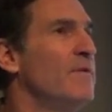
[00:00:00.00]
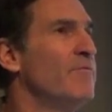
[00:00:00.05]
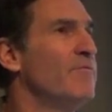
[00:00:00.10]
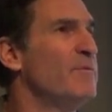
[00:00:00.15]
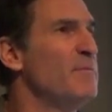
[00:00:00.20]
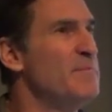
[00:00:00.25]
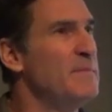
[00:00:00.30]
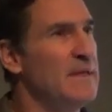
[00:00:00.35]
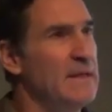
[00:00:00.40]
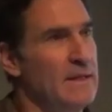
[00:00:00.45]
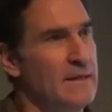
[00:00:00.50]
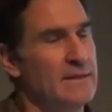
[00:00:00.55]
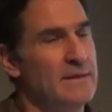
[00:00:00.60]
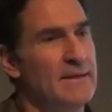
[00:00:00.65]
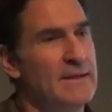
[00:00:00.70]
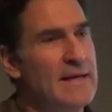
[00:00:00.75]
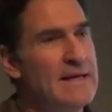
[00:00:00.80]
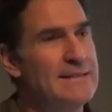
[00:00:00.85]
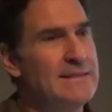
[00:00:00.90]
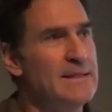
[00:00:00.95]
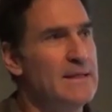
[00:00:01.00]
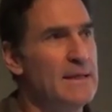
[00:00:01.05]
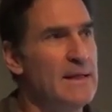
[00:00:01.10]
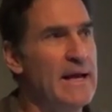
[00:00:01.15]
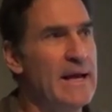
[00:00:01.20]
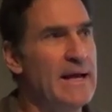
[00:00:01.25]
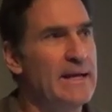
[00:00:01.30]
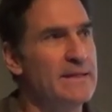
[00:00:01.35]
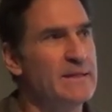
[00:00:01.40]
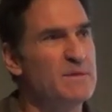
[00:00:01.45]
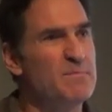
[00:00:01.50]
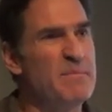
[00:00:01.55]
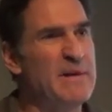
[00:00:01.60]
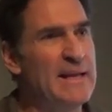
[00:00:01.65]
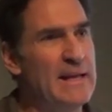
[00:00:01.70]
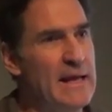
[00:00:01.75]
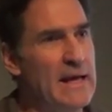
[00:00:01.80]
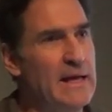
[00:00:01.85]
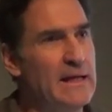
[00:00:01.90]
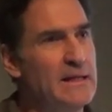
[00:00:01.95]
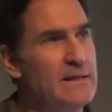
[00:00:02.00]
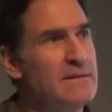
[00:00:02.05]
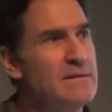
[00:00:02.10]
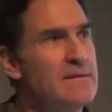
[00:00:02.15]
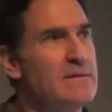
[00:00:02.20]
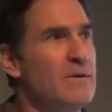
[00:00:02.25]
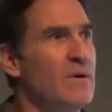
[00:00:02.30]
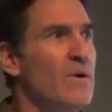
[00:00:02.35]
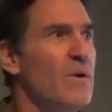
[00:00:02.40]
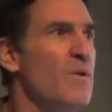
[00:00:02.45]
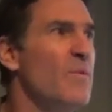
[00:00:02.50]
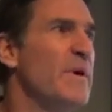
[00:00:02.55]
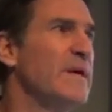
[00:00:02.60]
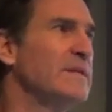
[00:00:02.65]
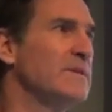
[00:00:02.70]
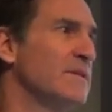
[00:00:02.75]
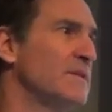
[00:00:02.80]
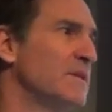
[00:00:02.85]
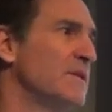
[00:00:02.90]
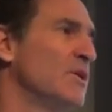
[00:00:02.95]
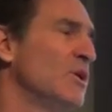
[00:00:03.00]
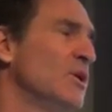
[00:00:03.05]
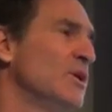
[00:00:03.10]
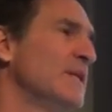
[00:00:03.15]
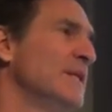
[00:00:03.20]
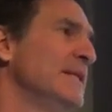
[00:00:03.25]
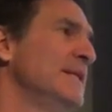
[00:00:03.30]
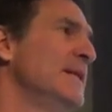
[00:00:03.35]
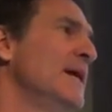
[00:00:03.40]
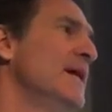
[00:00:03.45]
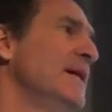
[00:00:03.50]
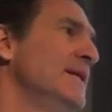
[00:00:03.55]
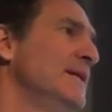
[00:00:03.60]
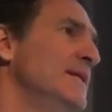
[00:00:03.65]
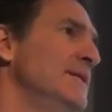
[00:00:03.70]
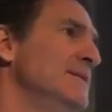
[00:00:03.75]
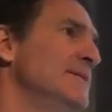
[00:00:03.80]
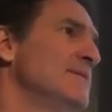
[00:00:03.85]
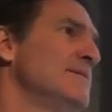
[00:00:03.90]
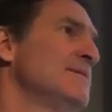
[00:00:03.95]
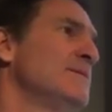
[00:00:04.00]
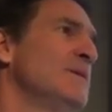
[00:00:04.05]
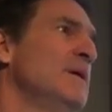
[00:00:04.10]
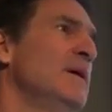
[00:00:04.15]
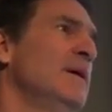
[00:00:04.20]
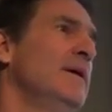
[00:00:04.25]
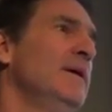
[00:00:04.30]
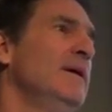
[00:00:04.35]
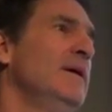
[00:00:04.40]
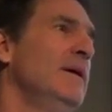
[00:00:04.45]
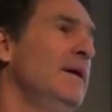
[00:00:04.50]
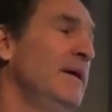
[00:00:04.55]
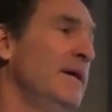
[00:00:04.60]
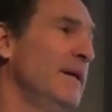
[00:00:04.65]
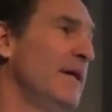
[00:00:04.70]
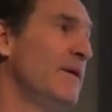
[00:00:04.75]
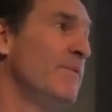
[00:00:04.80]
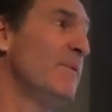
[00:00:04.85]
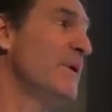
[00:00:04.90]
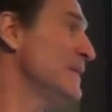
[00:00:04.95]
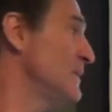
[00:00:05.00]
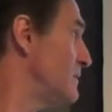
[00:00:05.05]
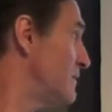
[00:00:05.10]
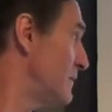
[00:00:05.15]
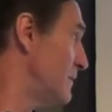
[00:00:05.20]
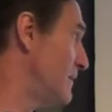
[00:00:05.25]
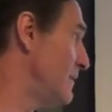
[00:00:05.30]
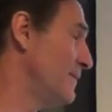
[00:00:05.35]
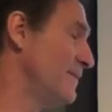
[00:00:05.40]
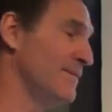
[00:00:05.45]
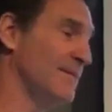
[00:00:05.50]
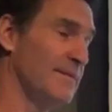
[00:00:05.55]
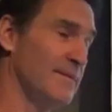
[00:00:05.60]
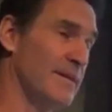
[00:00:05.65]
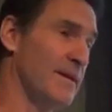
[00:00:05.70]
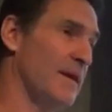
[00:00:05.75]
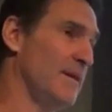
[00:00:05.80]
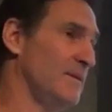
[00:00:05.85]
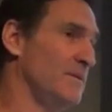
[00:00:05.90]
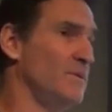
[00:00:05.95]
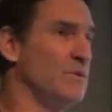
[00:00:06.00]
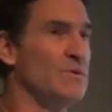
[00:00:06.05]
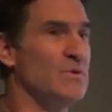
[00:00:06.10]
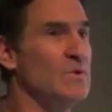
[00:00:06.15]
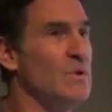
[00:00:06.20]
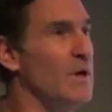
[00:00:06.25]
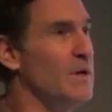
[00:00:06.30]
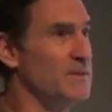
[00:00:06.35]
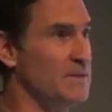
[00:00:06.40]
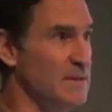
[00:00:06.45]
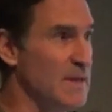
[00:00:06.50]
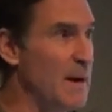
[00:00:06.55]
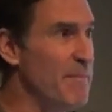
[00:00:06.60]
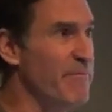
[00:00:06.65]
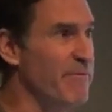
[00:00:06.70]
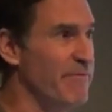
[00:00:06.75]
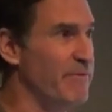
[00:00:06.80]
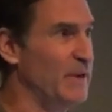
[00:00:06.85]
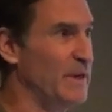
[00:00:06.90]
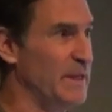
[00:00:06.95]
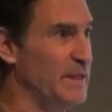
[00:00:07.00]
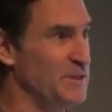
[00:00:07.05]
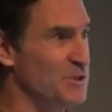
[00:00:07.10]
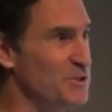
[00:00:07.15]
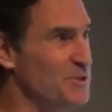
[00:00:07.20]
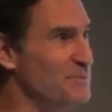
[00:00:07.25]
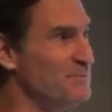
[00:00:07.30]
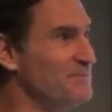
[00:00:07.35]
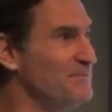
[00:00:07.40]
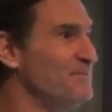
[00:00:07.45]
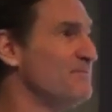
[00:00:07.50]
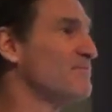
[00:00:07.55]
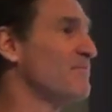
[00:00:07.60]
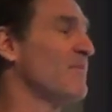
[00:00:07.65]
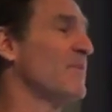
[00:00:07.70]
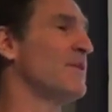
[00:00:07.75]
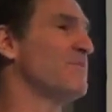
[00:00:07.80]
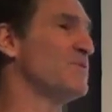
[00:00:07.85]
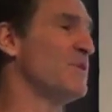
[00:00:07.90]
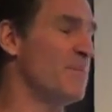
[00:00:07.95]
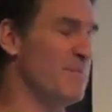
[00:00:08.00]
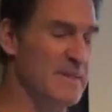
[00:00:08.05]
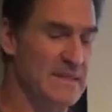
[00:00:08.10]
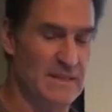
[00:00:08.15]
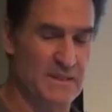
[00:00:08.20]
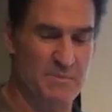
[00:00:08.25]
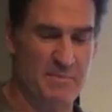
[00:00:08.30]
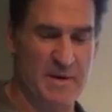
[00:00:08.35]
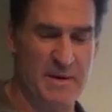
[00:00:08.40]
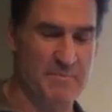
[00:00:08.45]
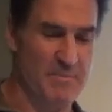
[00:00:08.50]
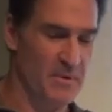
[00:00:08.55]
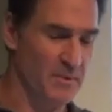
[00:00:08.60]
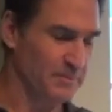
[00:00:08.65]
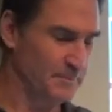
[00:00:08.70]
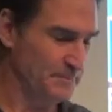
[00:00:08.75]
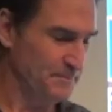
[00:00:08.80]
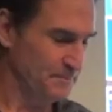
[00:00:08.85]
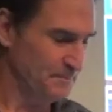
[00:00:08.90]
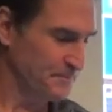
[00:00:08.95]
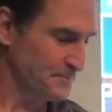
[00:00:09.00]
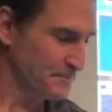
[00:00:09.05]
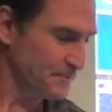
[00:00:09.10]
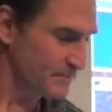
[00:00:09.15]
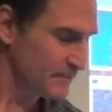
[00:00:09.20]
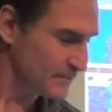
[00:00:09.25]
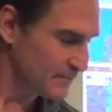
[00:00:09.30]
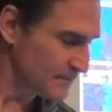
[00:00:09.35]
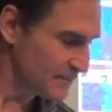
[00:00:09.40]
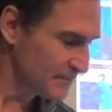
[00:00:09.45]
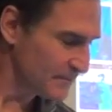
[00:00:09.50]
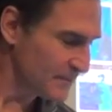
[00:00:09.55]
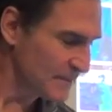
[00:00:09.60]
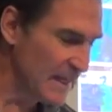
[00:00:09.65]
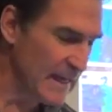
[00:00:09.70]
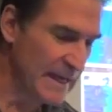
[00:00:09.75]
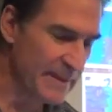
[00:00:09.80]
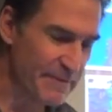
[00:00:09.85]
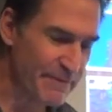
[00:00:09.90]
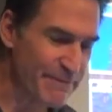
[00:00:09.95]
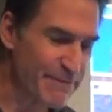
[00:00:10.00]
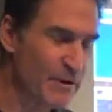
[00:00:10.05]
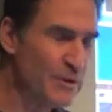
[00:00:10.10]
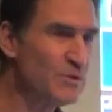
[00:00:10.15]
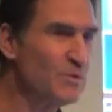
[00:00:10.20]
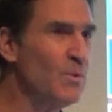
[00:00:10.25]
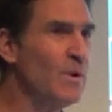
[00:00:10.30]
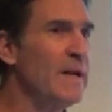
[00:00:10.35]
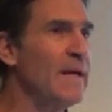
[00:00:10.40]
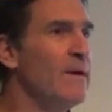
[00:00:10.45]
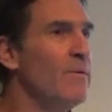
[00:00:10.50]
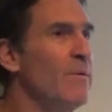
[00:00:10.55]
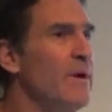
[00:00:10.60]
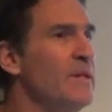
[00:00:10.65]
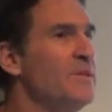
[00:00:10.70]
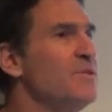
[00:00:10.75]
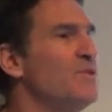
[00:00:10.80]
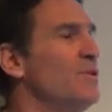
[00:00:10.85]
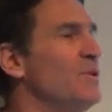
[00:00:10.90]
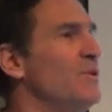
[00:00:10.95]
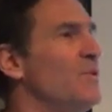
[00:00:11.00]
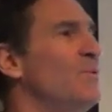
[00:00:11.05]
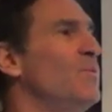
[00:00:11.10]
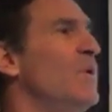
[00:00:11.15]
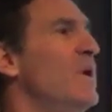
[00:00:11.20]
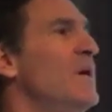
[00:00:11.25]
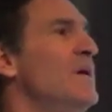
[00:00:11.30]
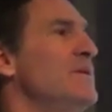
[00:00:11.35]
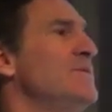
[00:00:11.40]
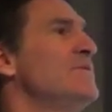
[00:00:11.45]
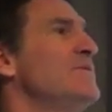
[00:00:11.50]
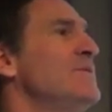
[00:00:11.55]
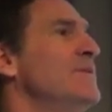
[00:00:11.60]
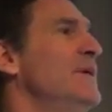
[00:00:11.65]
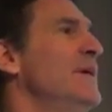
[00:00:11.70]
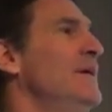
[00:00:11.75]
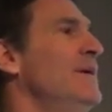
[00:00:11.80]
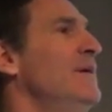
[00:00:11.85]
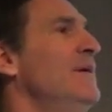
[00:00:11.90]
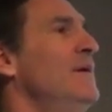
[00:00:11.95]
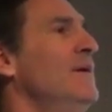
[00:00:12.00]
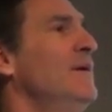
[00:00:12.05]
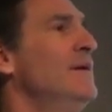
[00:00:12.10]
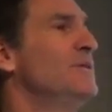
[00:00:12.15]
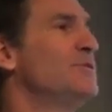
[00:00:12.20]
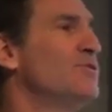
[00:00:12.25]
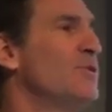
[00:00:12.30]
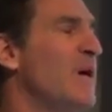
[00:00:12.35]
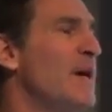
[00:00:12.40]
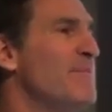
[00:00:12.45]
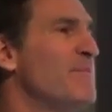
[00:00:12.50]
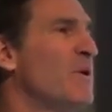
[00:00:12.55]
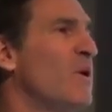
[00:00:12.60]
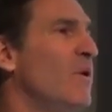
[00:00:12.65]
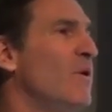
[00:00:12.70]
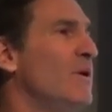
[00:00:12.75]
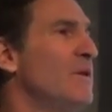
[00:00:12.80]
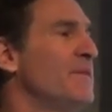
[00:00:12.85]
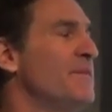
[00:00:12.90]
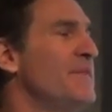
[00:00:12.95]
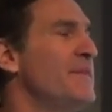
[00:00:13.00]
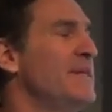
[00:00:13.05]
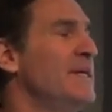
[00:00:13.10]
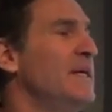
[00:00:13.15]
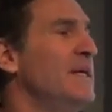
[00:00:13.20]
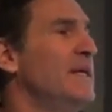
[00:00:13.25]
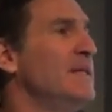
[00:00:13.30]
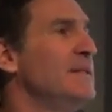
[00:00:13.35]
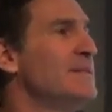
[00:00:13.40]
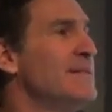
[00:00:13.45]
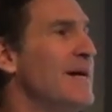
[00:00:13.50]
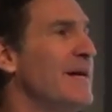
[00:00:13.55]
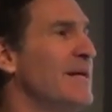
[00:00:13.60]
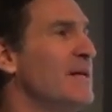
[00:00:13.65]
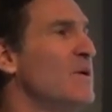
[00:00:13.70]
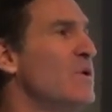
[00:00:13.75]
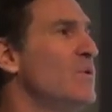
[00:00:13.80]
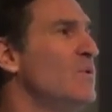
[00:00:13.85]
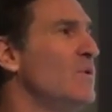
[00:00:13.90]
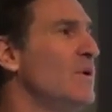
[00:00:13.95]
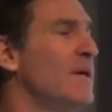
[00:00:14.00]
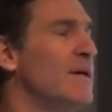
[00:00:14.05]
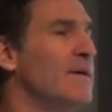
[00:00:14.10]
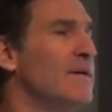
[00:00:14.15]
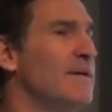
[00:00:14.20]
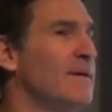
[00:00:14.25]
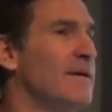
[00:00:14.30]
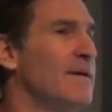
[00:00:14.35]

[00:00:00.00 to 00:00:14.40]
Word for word: from the, in the 1980s, mid 80s, all the way to the early 90s. And I went to, you saw some footage of some of these people. And the first one I went to was a tribe called the Ticuna.